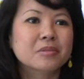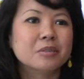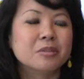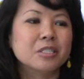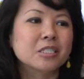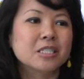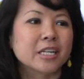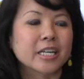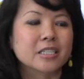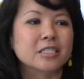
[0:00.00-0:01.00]
we just
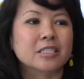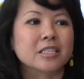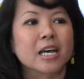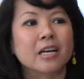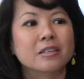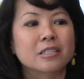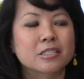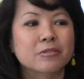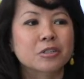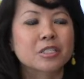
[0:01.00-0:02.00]
didn't get to do that
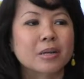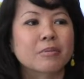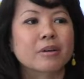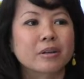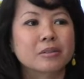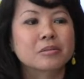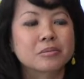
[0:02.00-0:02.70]
this first time around.